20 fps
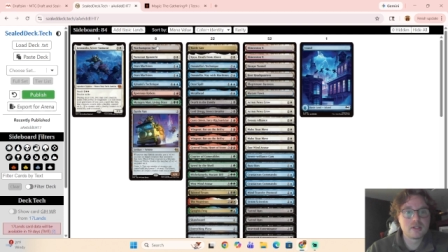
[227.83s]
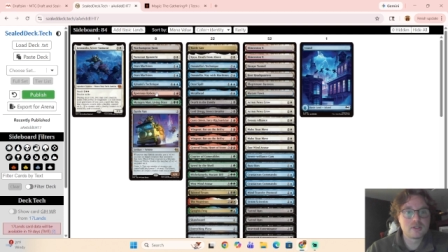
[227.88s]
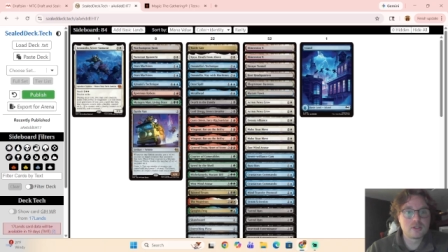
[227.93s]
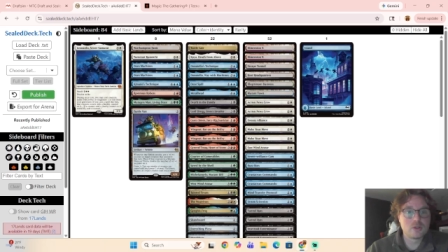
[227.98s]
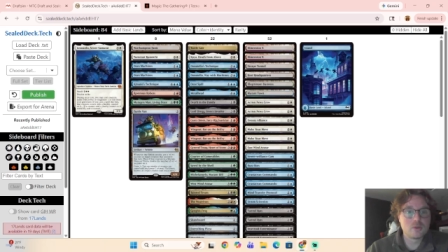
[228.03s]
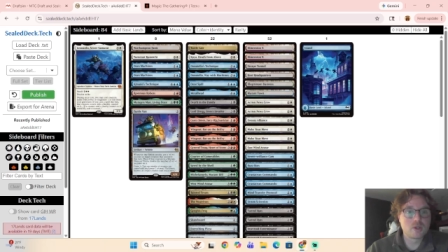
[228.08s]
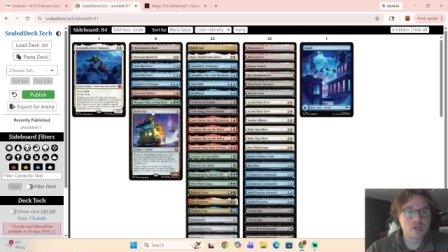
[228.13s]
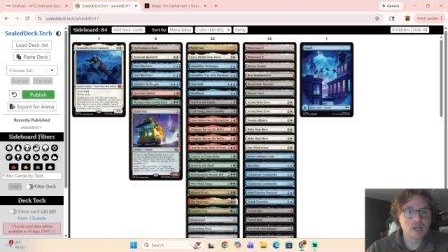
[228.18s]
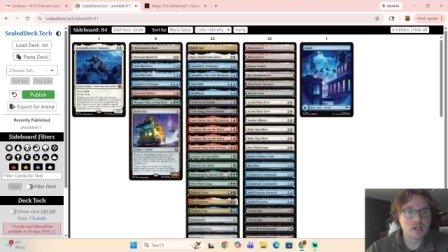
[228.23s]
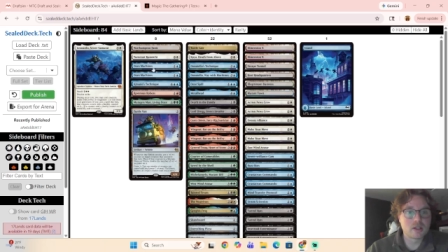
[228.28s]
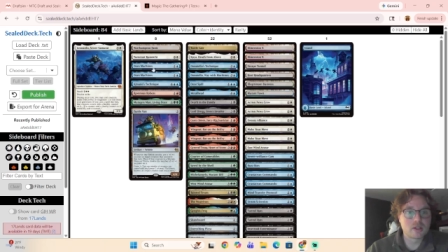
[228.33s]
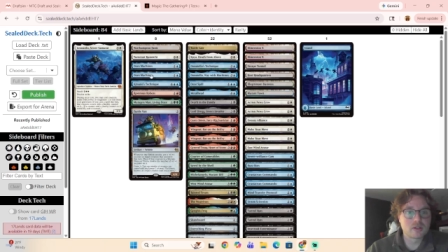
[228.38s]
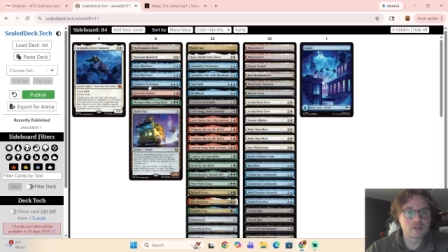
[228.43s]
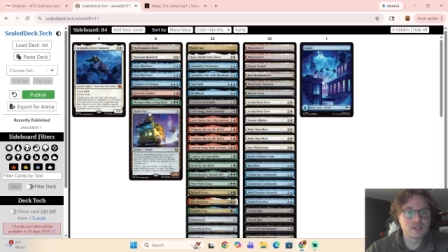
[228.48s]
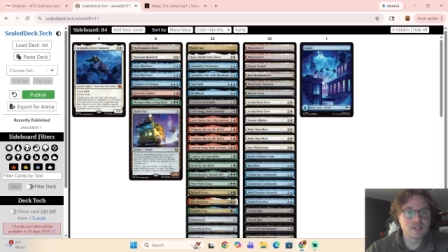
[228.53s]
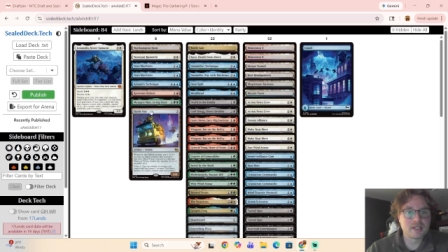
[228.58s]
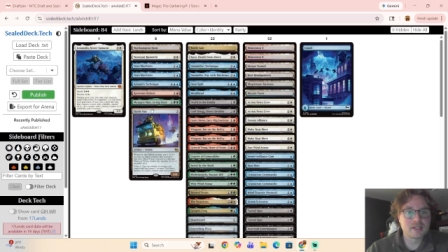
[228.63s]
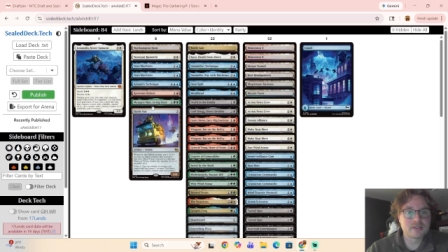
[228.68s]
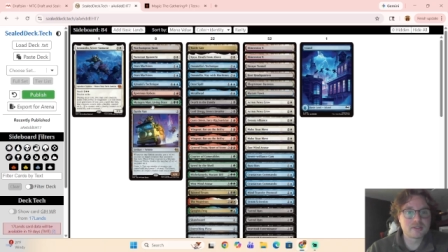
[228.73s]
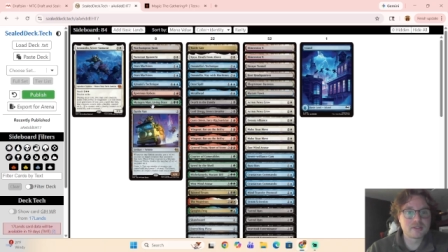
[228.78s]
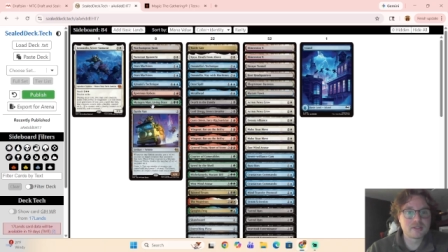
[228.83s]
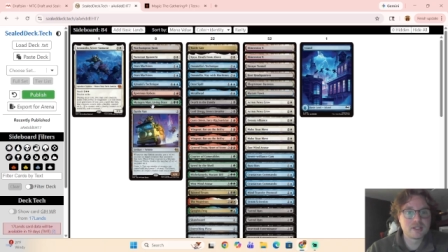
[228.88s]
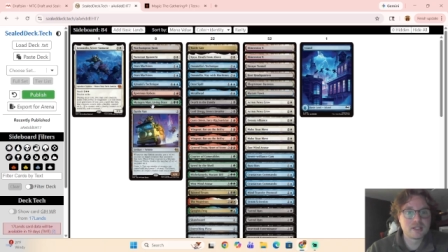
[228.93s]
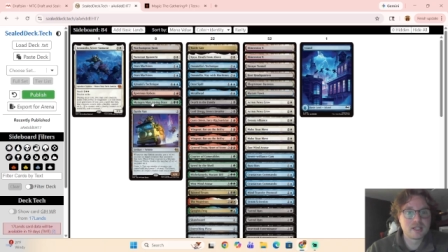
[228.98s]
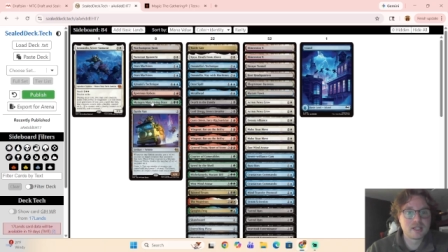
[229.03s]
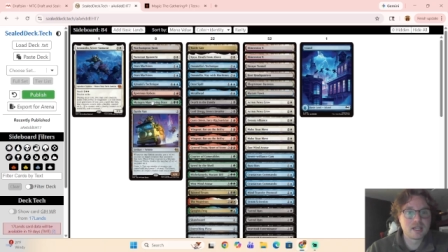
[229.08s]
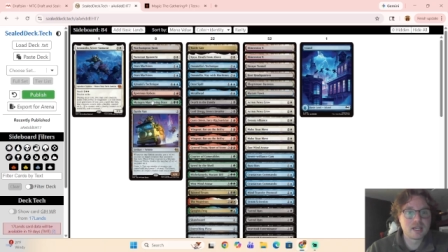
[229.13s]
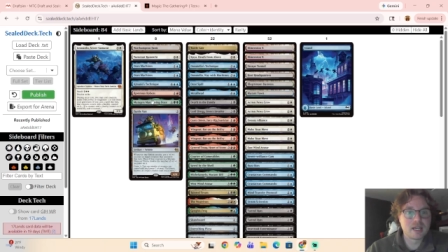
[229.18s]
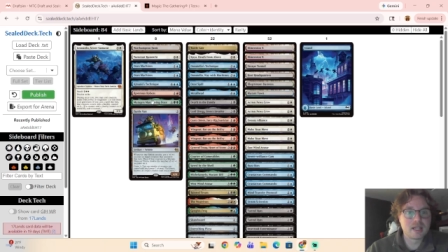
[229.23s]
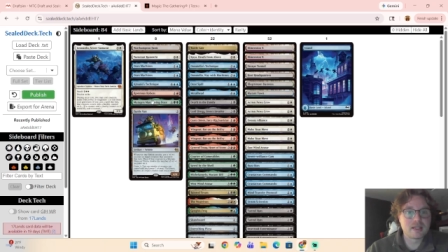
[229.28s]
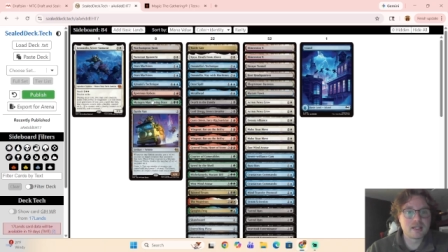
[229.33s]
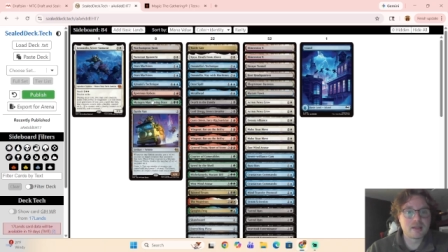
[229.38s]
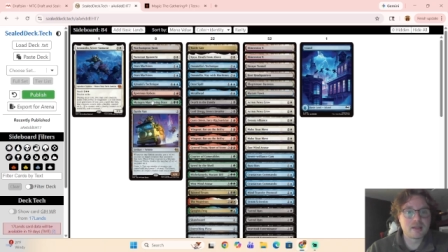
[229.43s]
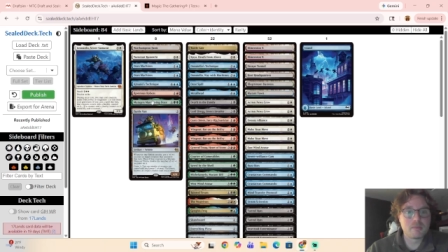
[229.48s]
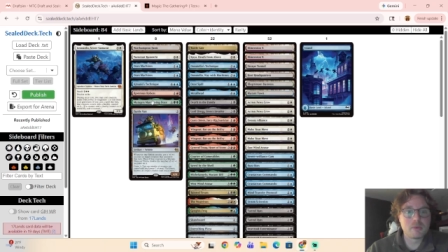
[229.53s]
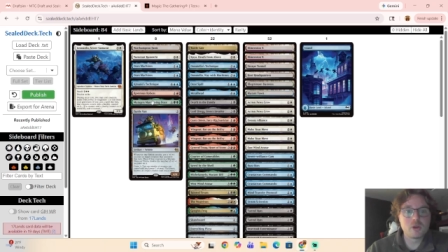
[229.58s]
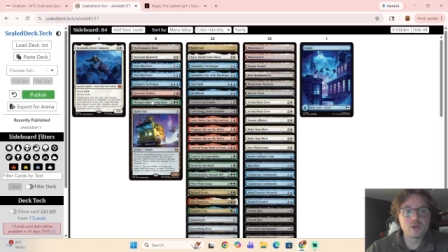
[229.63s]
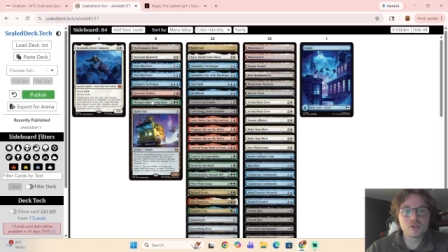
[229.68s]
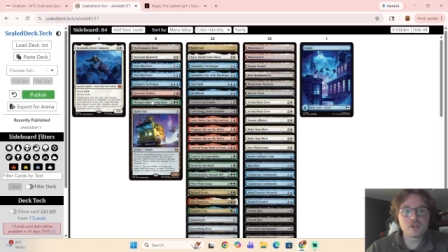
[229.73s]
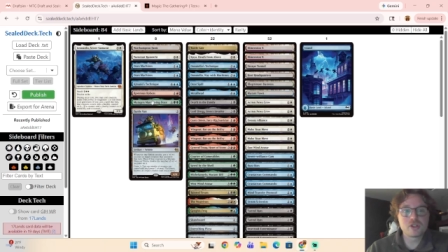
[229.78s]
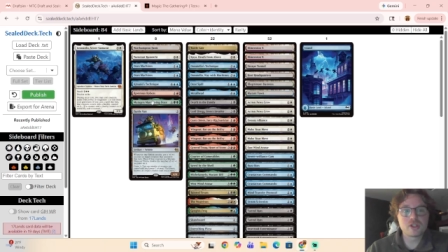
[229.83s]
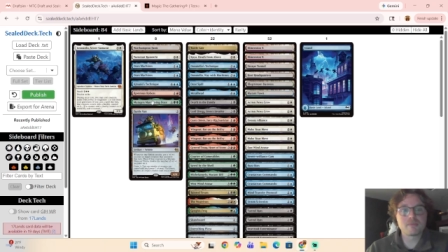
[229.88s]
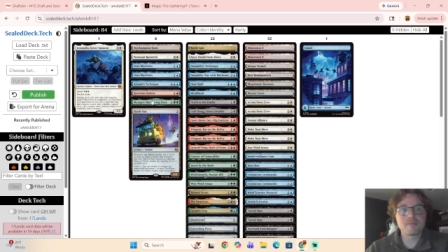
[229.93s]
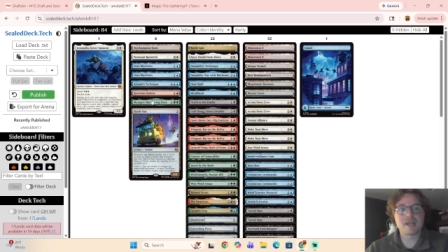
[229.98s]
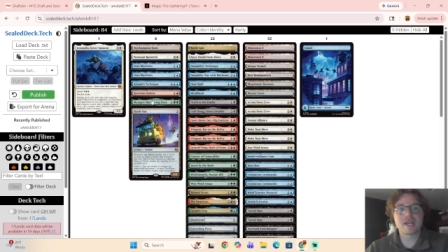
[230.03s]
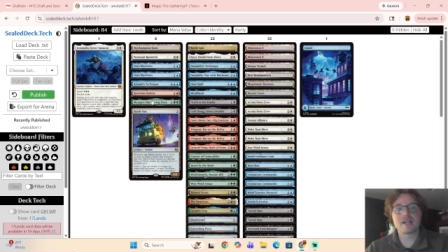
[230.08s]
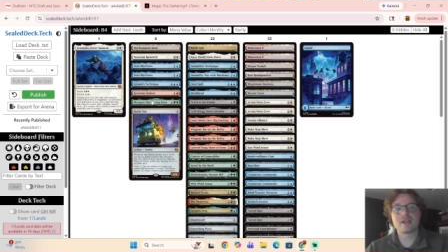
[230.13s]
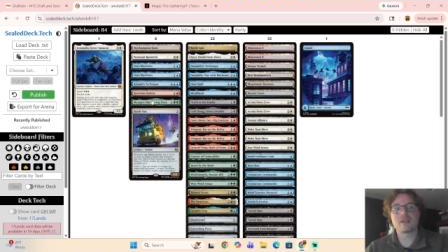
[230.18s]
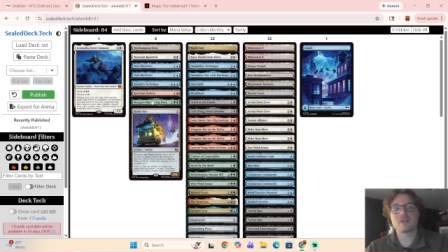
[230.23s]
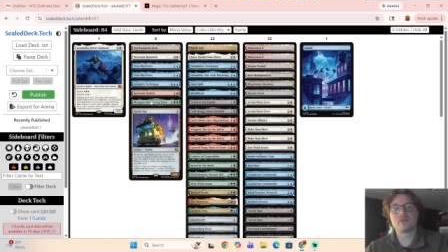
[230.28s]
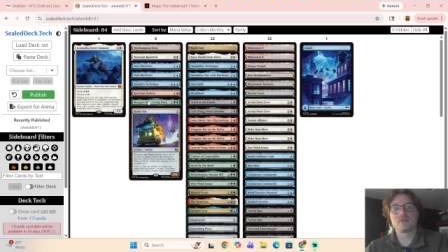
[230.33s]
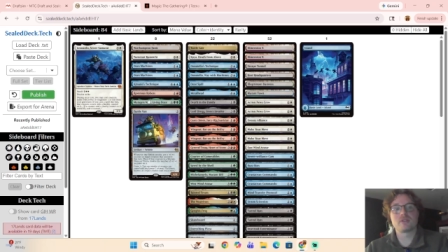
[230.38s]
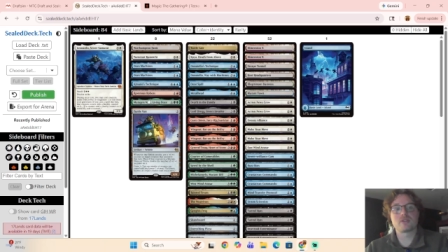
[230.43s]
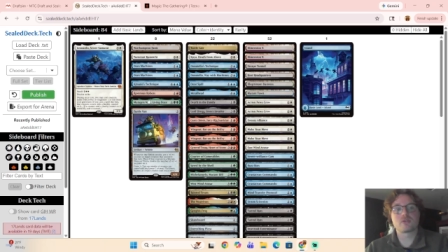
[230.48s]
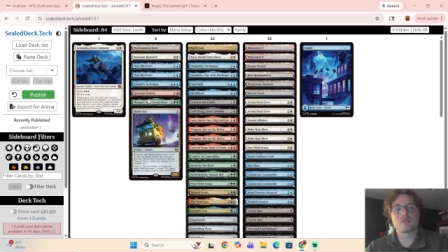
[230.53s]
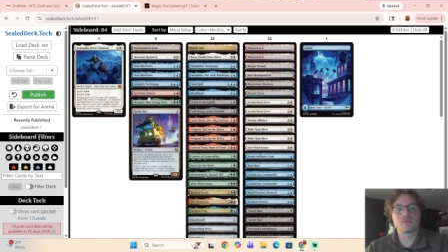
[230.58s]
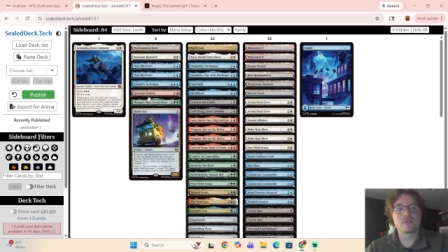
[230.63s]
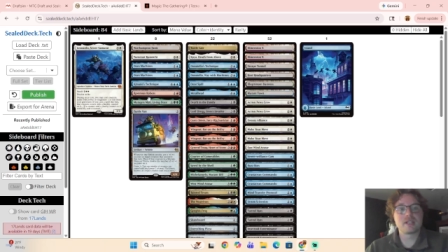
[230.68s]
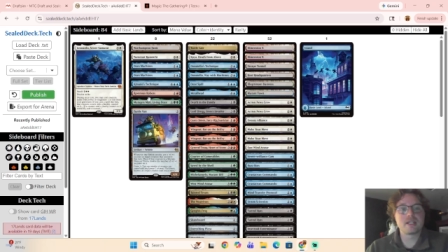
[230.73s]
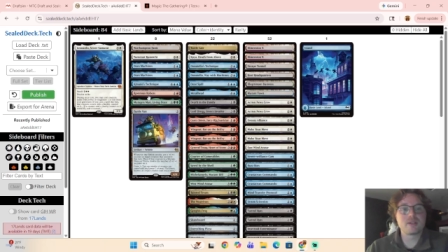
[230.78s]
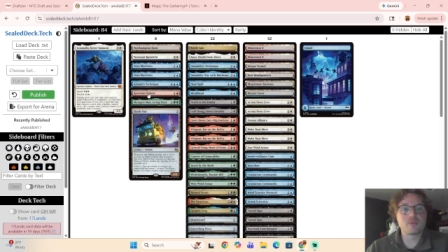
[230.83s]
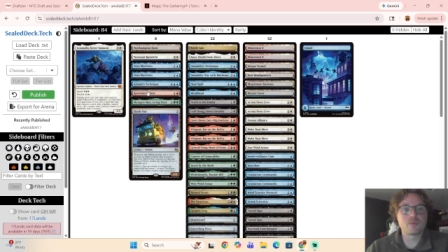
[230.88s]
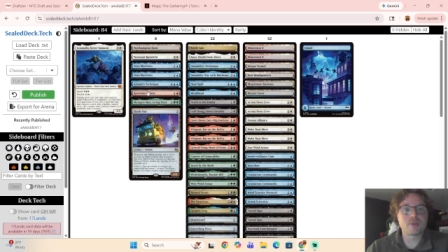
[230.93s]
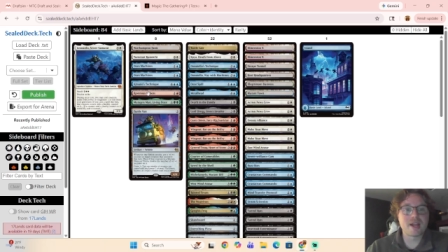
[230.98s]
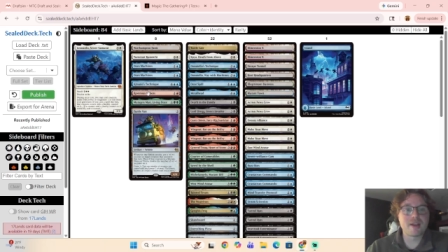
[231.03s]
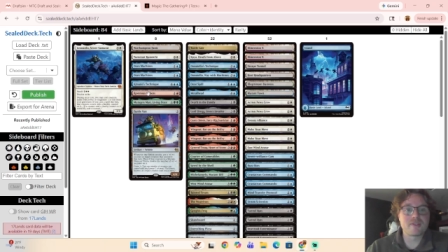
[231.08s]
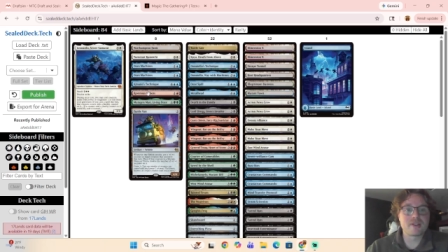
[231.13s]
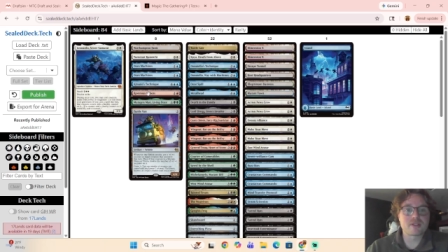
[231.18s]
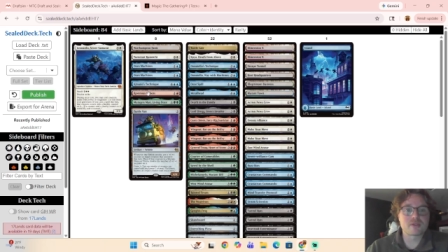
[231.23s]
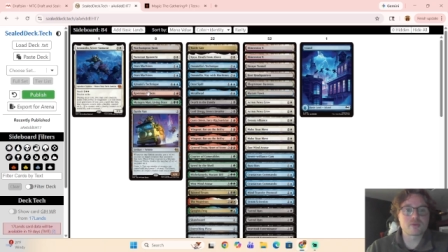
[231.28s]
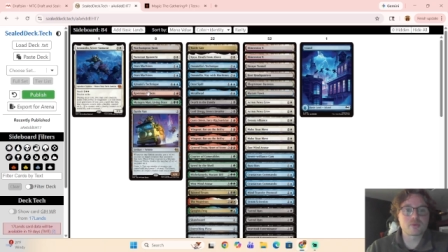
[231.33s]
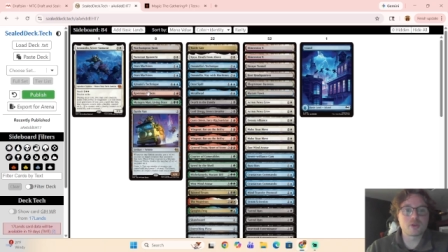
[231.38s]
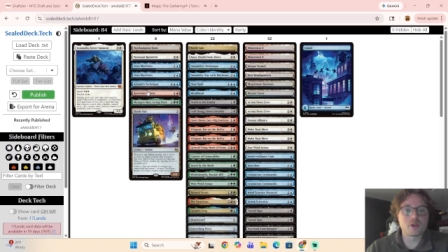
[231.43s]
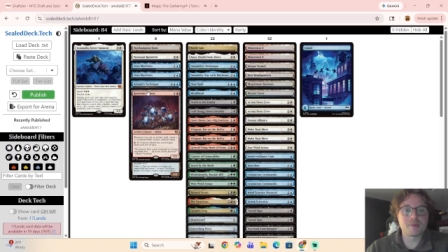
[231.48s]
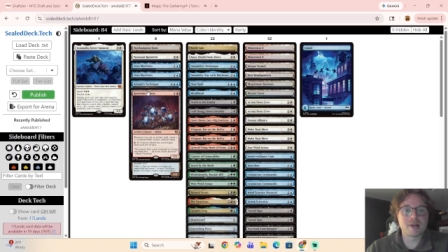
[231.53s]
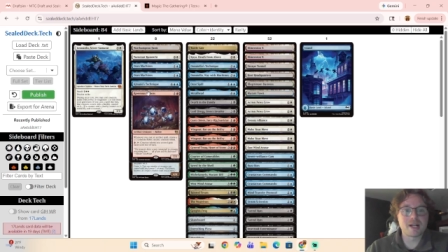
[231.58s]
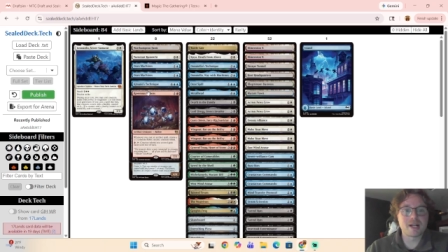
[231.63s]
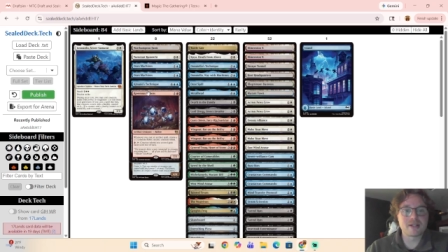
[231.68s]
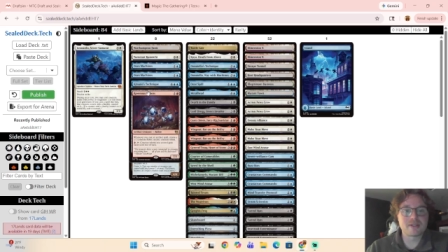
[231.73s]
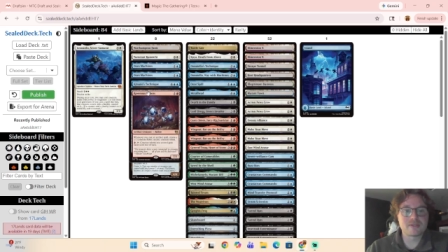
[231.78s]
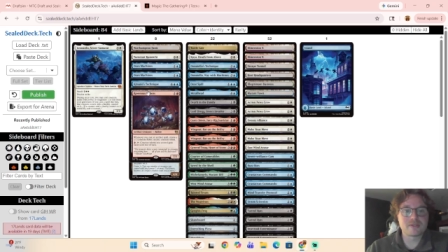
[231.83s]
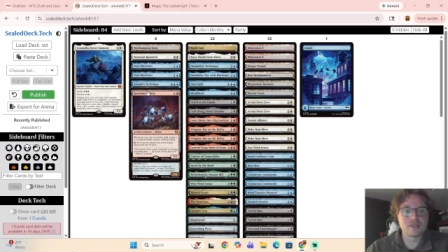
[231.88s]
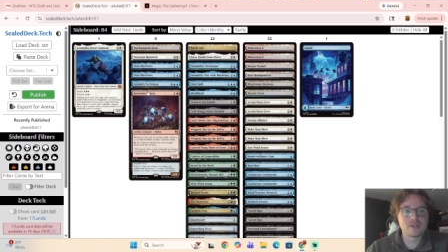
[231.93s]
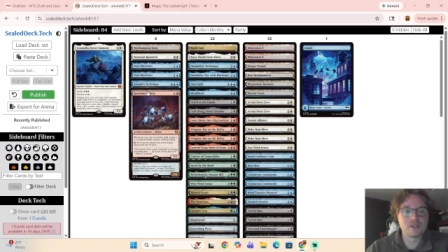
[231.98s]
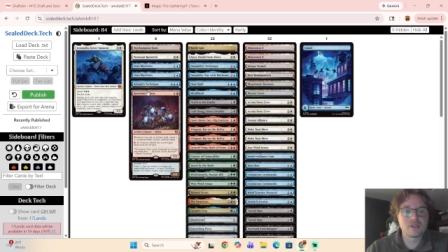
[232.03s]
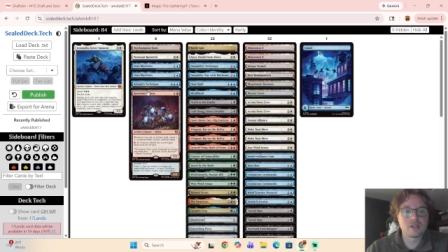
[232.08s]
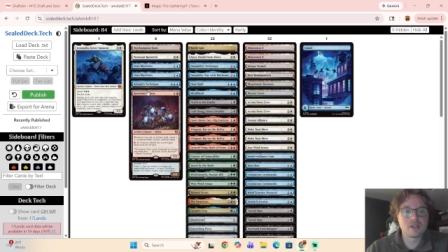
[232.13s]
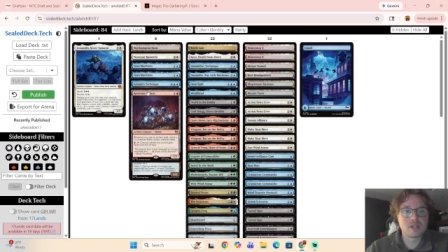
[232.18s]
2 colorless, and then Mutagen Man, who is green, Ravenous Robots